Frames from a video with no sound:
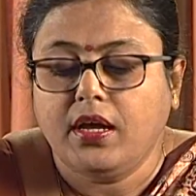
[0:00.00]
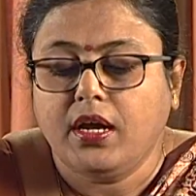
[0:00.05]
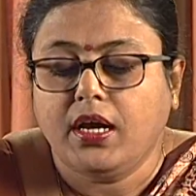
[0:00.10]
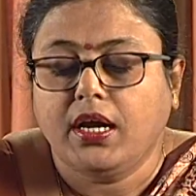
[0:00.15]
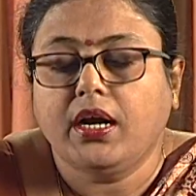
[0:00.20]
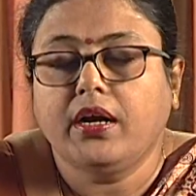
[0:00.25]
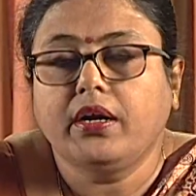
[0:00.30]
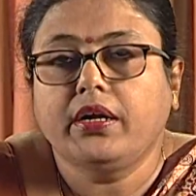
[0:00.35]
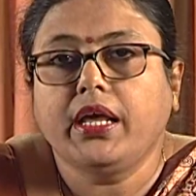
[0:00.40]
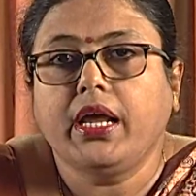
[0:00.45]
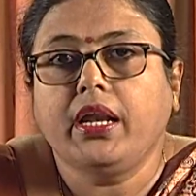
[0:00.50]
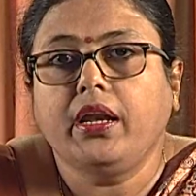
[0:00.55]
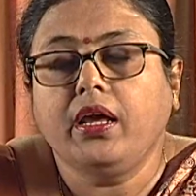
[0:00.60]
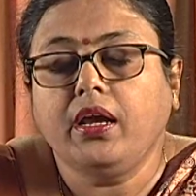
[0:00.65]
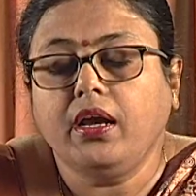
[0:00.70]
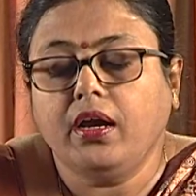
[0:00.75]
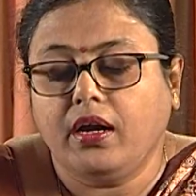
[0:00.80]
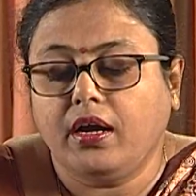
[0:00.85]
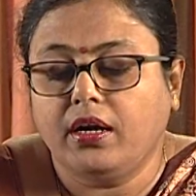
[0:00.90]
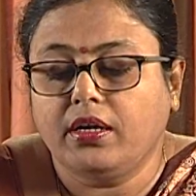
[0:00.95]
containing
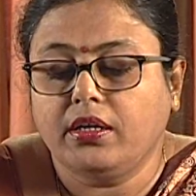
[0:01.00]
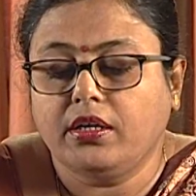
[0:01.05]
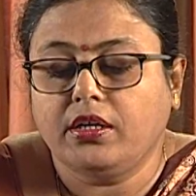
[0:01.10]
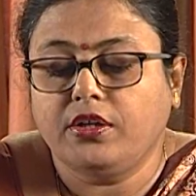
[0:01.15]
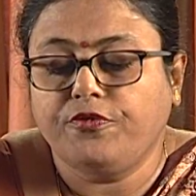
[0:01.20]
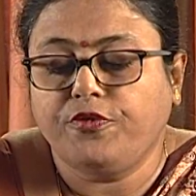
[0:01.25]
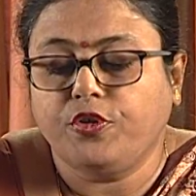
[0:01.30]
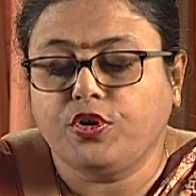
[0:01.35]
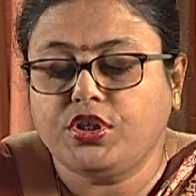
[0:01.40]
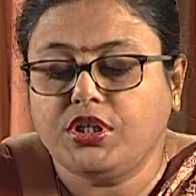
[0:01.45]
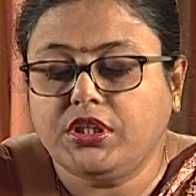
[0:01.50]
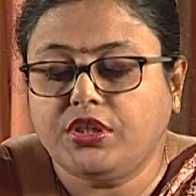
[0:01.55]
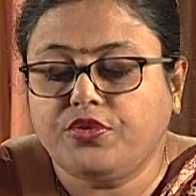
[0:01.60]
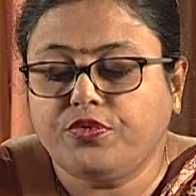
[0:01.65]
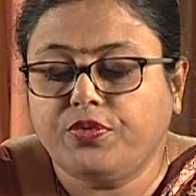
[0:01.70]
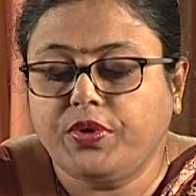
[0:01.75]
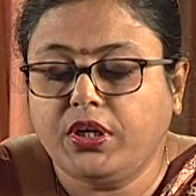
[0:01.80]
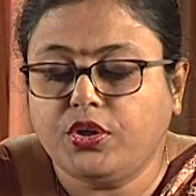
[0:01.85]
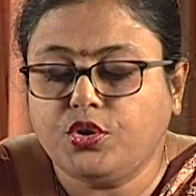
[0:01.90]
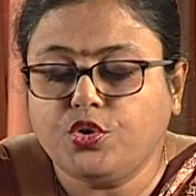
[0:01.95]
Article
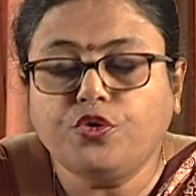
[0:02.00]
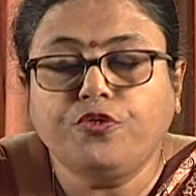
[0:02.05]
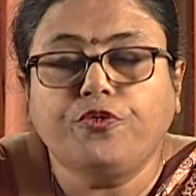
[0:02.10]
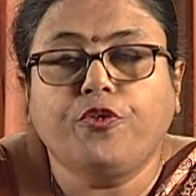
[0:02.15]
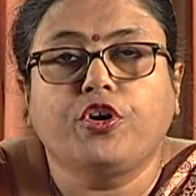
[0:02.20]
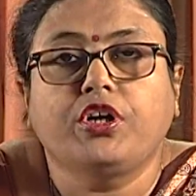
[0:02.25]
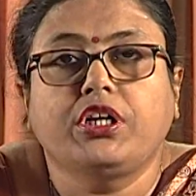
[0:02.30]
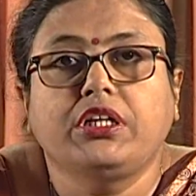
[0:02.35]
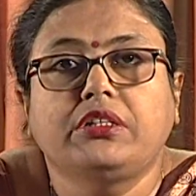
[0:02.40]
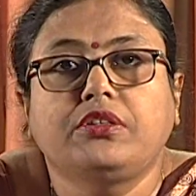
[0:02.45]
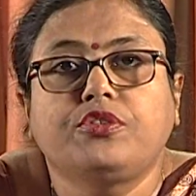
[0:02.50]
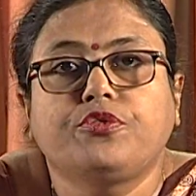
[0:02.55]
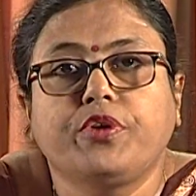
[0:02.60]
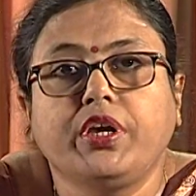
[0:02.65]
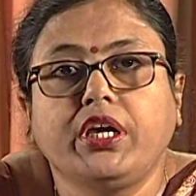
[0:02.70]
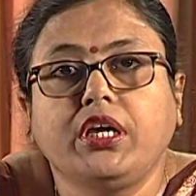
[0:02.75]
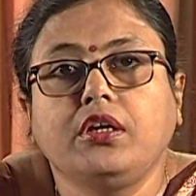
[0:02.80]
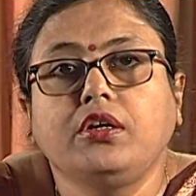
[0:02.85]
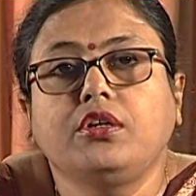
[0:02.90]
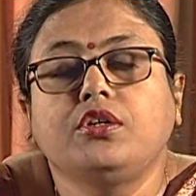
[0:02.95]

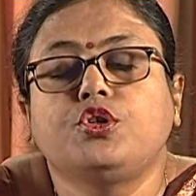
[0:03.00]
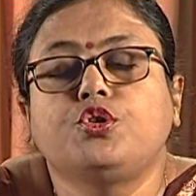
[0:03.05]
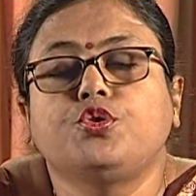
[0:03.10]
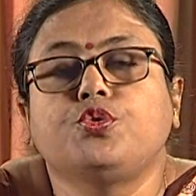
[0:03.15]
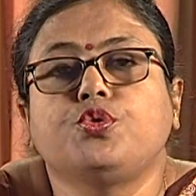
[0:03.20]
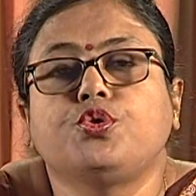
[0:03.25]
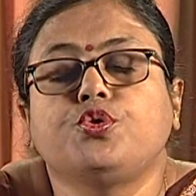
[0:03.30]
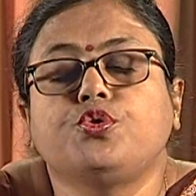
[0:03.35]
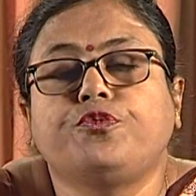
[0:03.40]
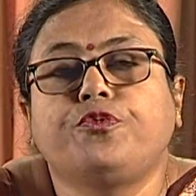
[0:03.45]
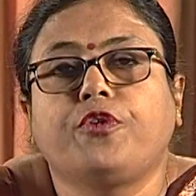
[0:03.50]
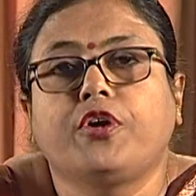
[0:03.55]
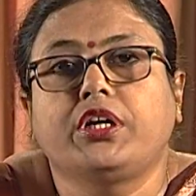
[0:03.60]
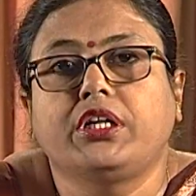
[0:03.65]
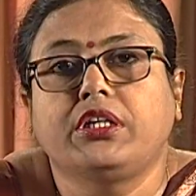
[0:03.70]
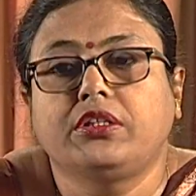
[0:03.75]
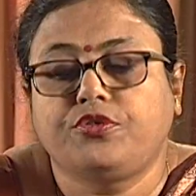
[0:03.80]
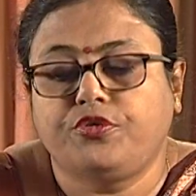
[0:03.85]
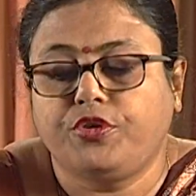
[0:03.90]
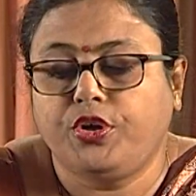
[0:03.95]
243 to
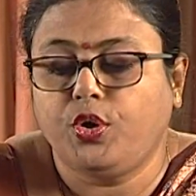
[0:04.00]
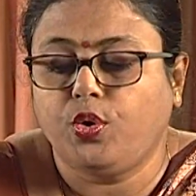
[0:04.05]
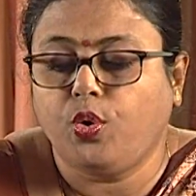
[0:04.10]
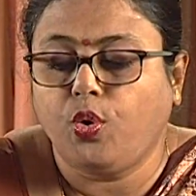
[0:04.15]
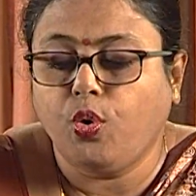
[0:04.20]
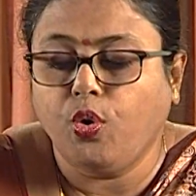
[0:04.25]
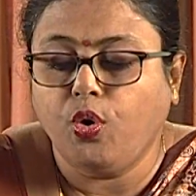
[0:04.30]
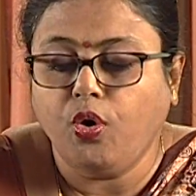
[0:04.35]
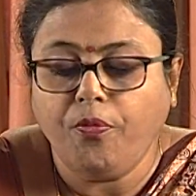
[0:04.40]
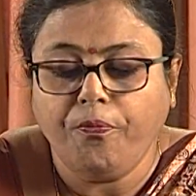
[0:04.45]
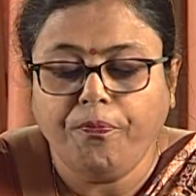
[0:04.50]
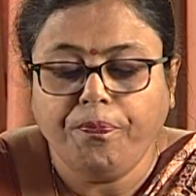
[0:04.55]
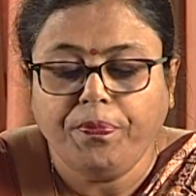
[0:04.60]
243O,